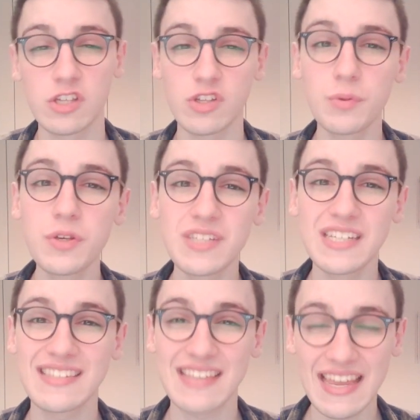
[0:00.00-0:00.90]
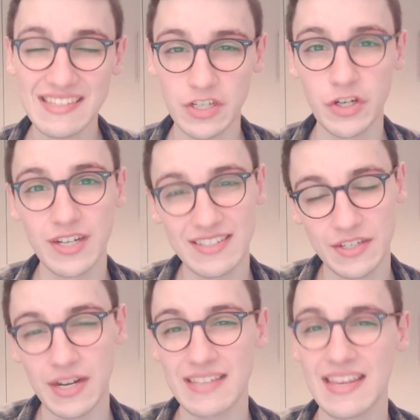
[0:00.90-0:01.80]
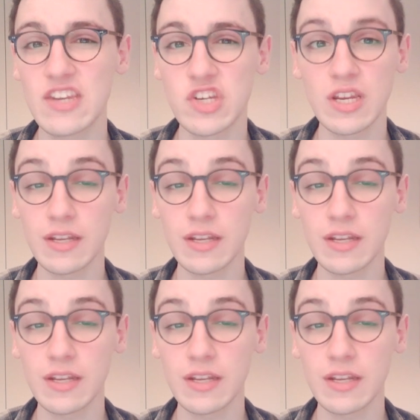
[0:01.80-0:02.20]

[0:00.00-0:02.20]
So using this insecure deserialization,